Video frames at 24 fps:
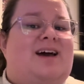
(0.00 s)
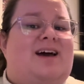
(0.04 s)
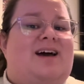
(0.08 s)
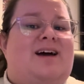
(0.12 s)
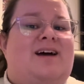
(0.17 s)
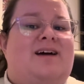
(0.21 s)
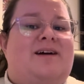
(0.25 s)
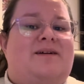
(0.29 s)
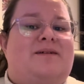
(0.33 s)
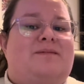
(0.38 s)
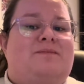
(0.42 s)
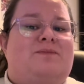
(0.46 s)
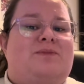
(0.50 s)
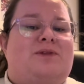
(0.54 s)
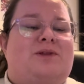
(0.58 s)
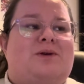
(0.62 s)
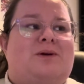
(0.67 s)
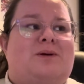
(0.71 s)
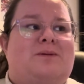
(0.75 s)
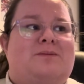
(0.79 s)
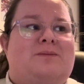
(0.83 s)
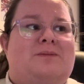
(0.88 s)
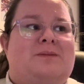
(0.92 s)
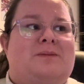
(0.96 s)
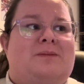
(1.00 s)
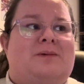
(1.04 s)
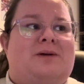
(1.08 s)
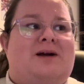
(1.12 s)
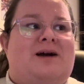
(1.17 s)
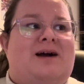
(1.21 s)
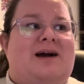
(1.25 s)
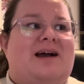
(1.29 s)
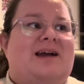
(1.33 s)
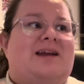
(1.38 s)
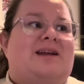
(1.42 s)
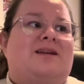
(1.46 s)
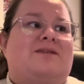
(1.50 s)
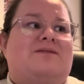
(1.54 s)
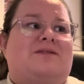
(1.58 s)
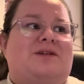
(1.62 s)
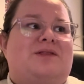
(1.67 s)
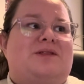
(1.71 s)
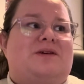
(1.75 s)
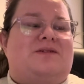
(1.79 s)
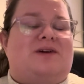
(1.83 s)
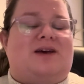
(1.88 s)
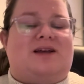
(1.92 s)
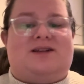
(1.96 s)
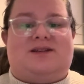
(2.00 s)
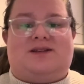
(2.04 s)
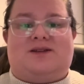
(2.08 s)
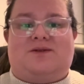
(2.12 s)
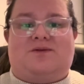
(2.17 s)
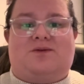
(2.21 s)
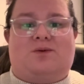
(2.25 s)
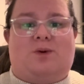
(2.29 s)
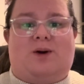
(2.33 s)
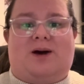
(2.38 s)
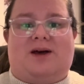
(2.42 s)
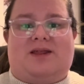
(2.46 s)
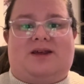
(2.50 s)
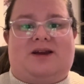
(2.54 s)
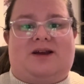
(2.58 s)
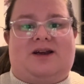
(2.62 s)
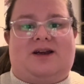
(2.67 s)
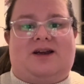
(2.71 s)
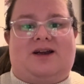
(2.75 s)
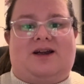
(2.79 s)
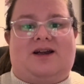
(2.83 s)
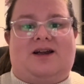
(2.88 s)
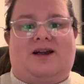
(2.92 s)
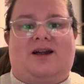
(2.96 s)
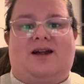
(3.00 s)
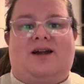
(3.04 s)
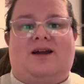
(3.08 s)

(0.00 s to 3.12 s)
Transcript: So I'm kind of on the fence of whether,